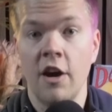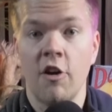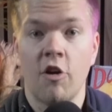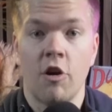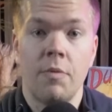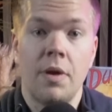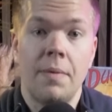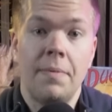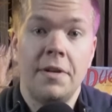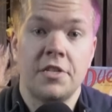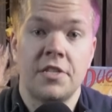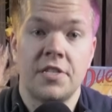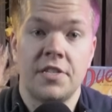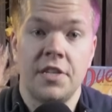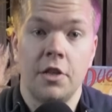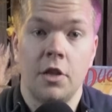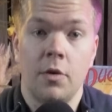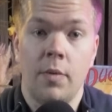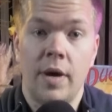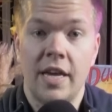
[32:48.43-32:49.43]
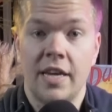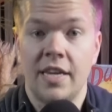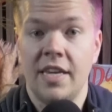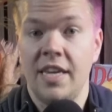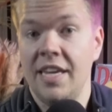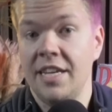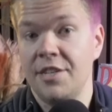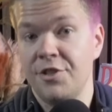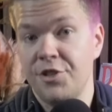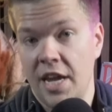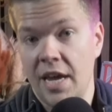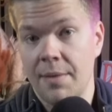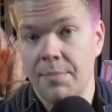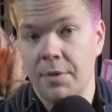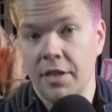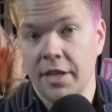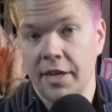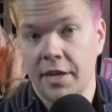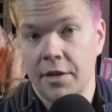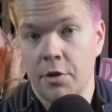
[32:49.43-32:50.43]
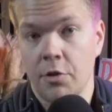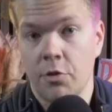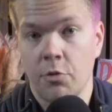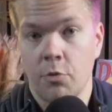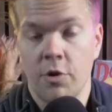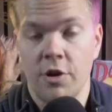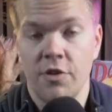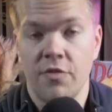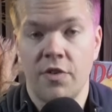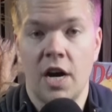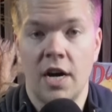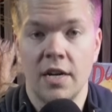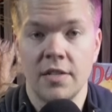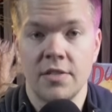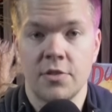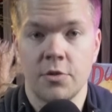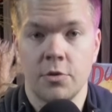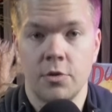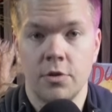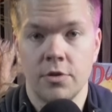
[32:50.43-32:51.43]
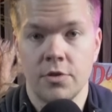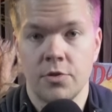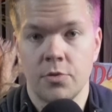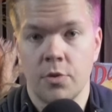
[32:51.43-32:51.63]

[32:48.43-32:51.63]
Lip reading: or maybe just steal away a key enchantment like an Authority of Consoles,